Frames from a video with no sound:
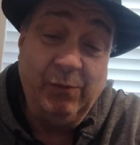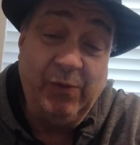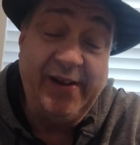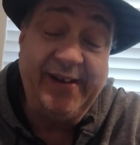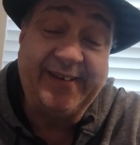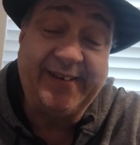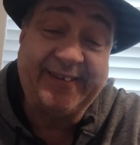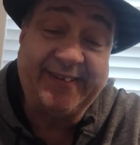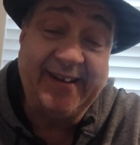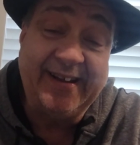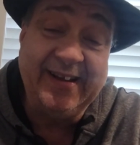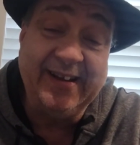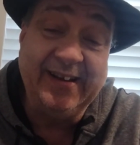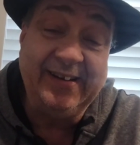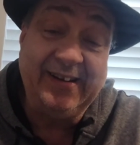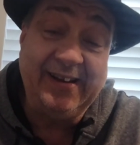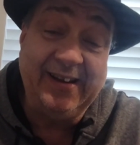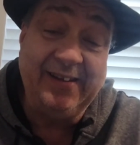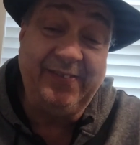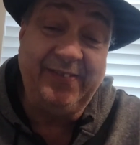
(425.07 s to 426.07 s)
We see
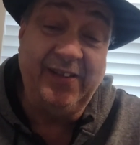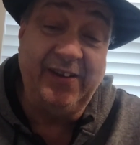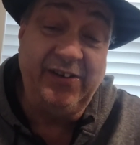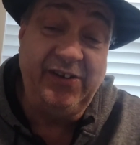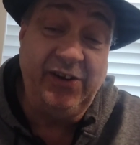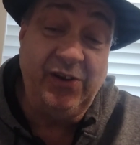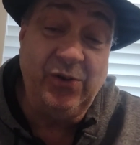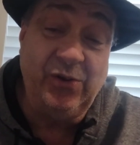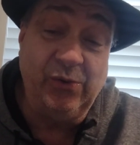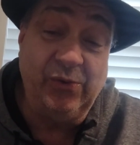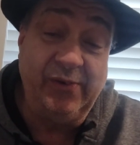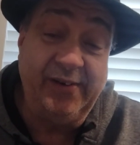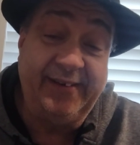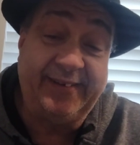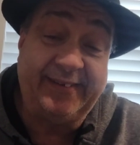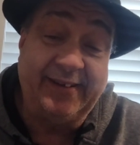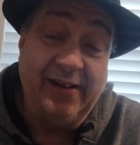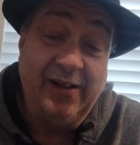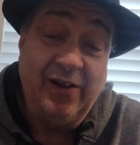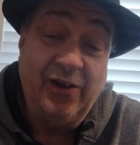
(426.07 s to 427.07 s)
it in the
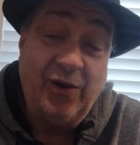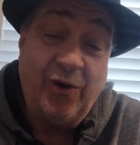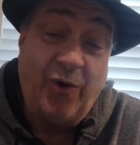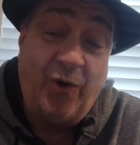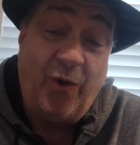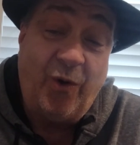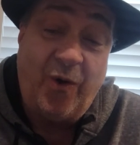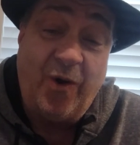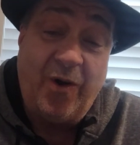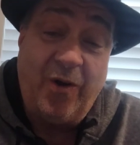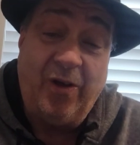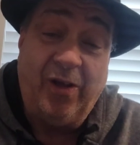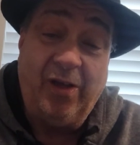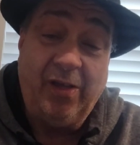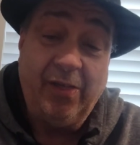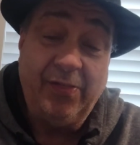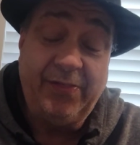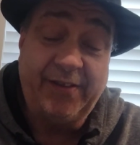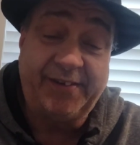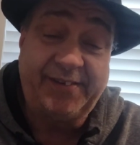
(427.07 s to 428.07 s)
news
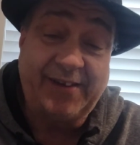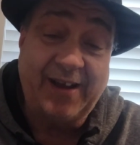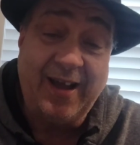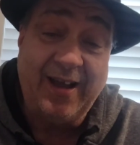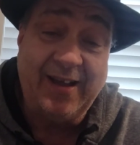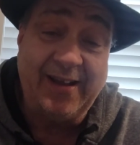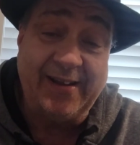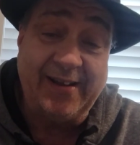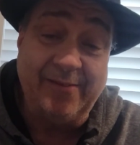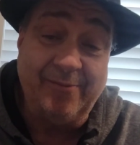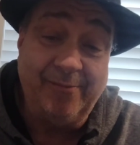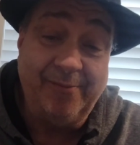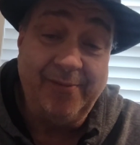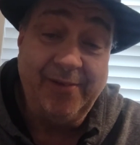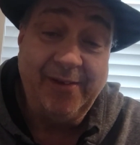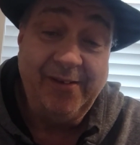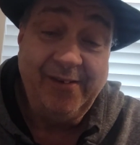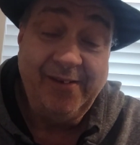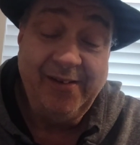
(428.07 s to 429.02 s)
all the time.